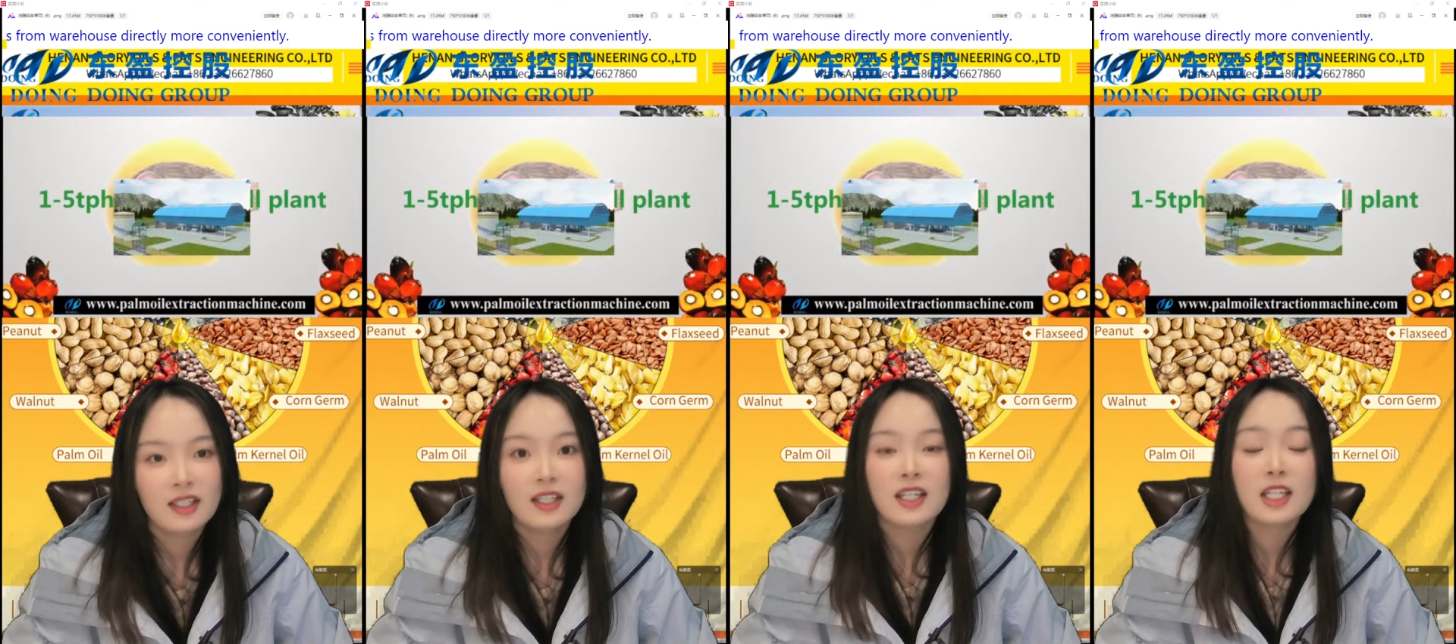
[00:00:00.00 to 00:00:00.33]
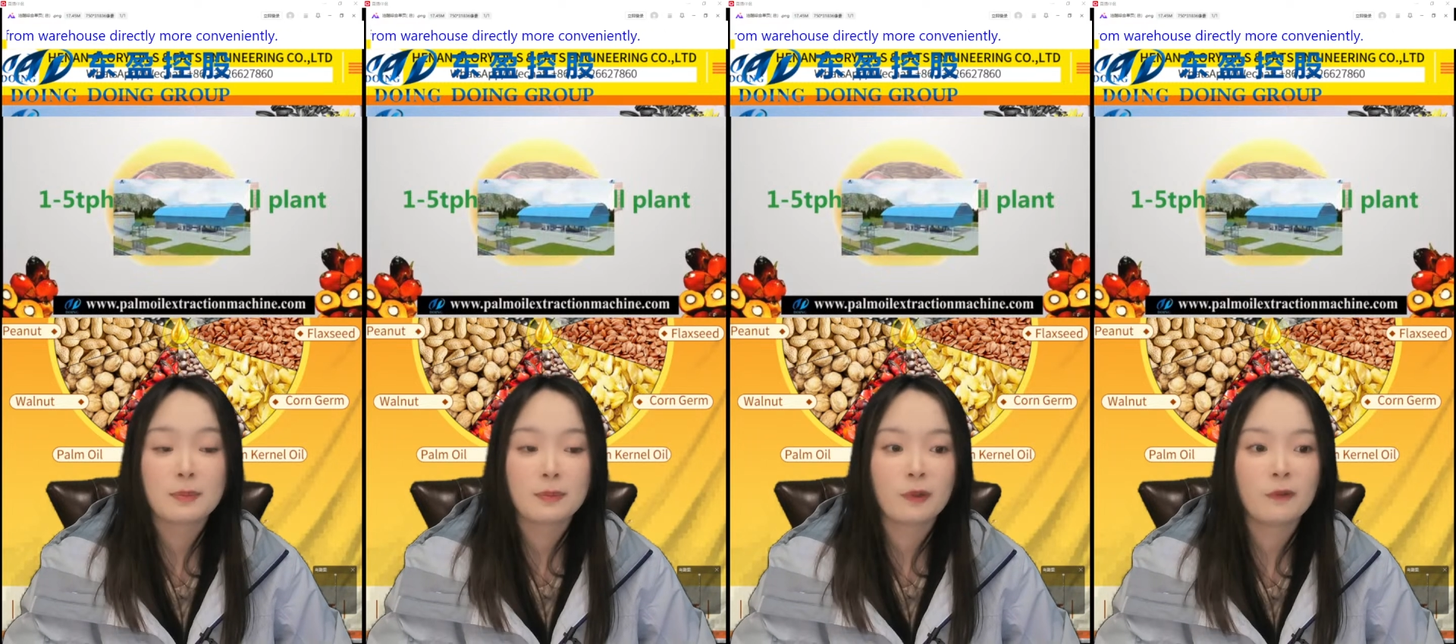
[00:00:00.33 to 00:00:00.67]
It's
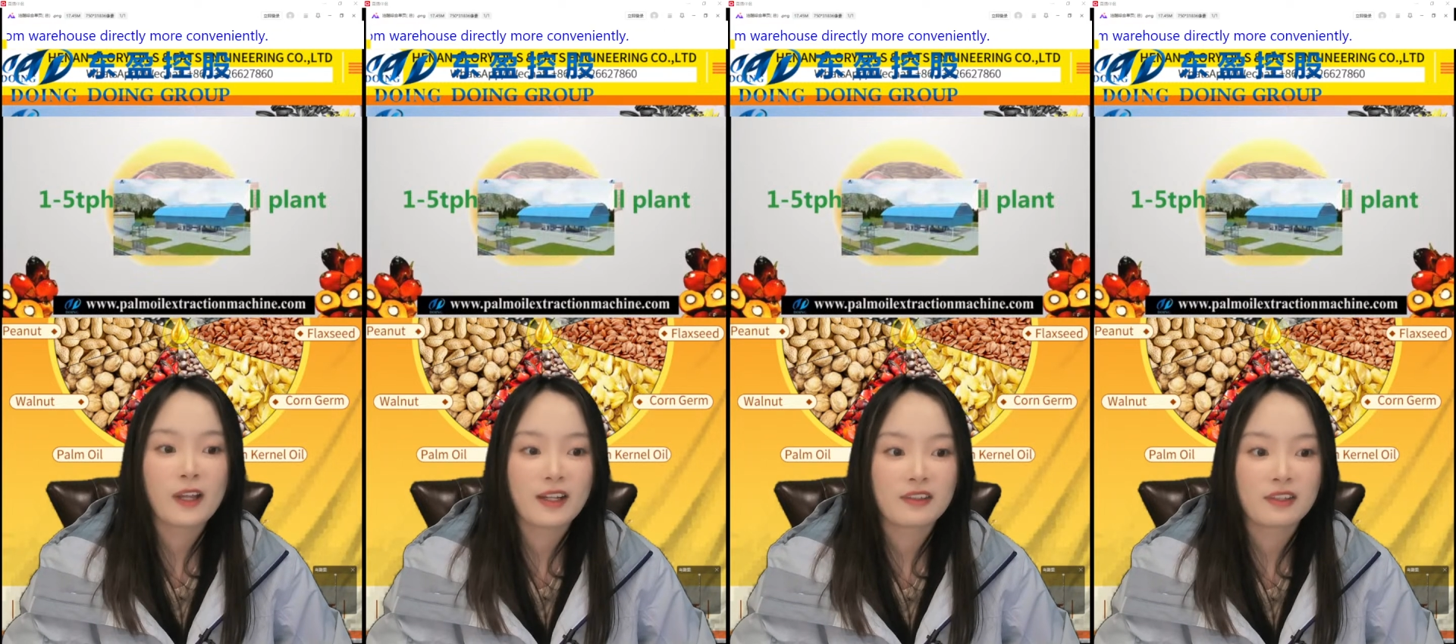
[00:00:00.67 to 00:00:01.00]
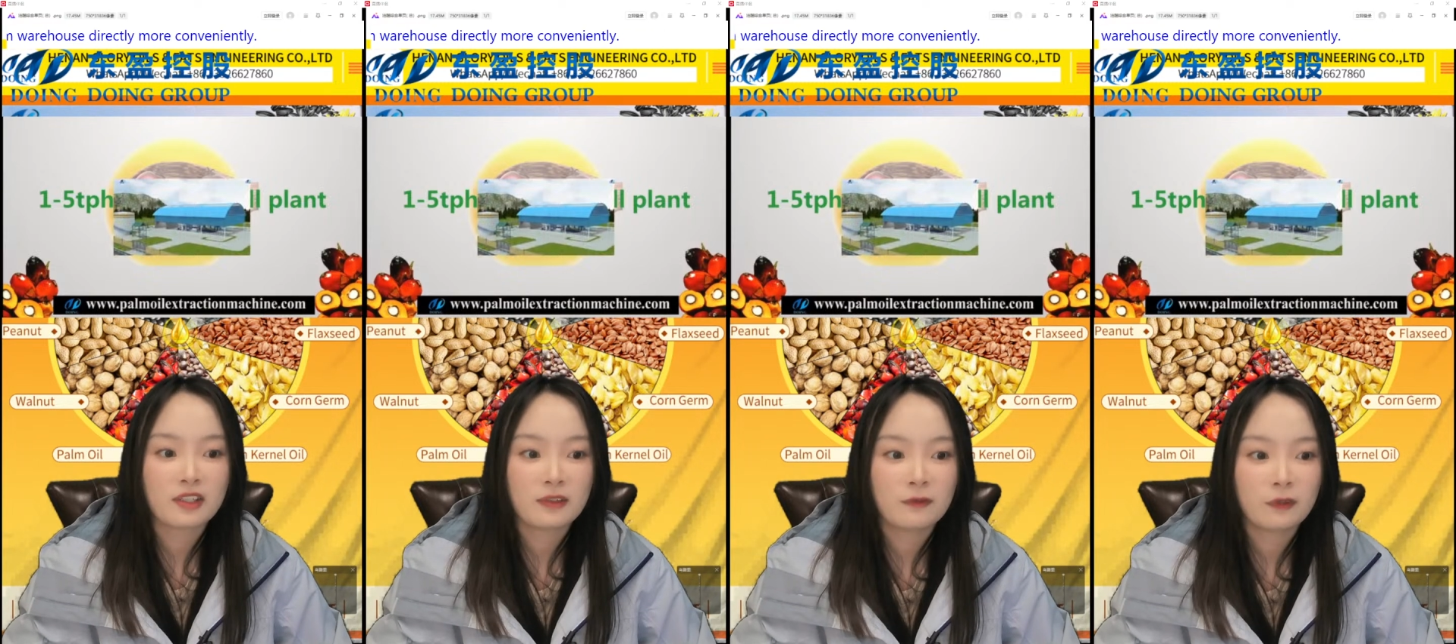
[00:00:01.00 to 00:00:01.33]
perfect
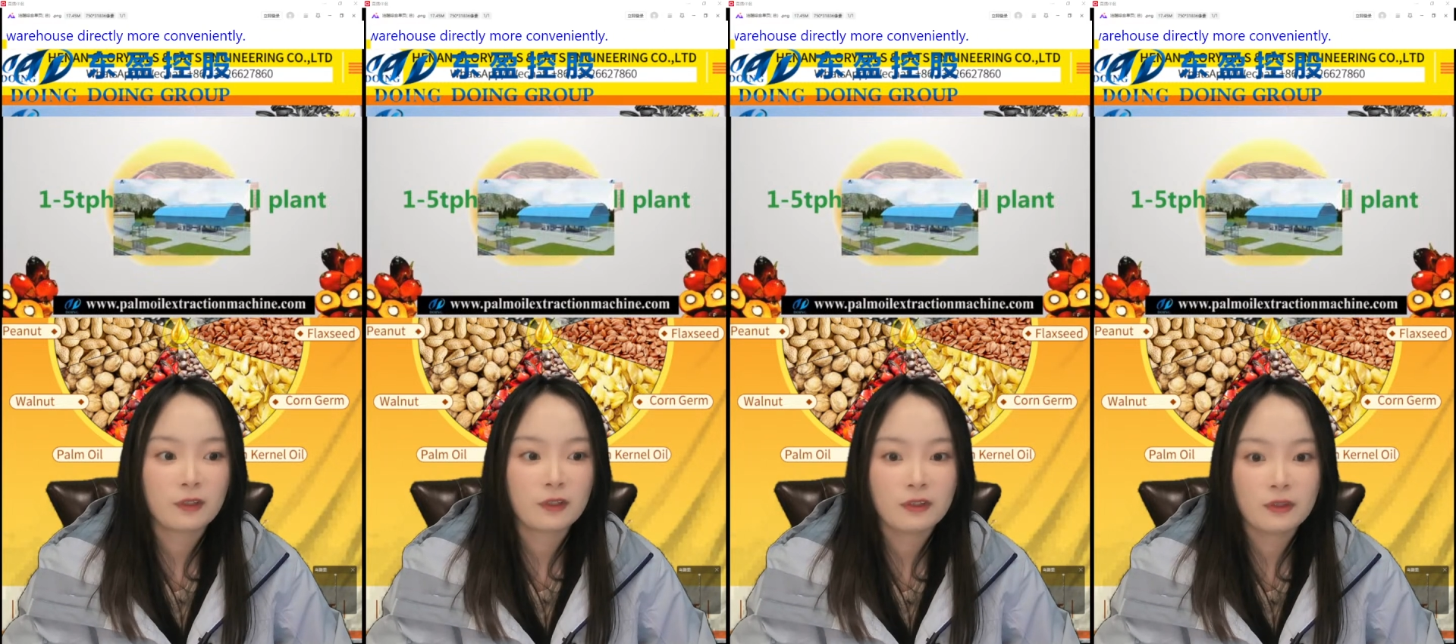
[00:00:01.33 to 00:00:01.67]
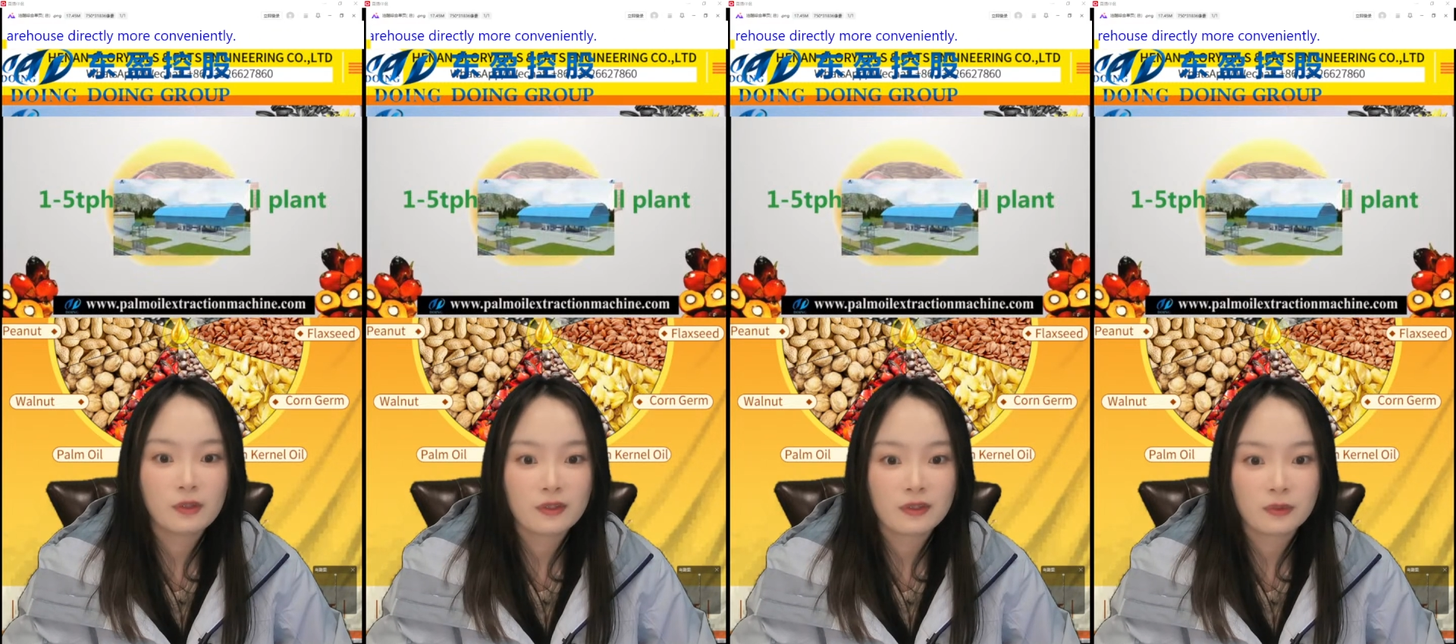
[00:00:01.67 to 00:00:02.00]
for
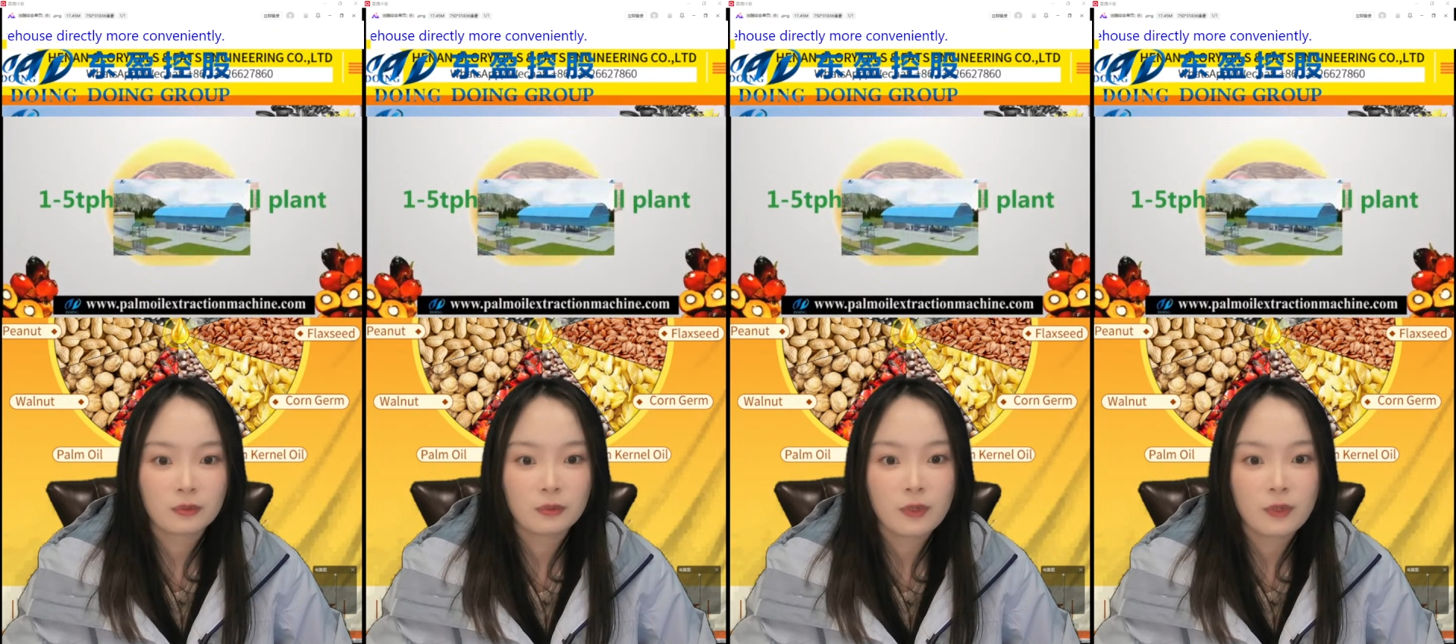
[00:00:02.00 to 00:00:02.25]
those who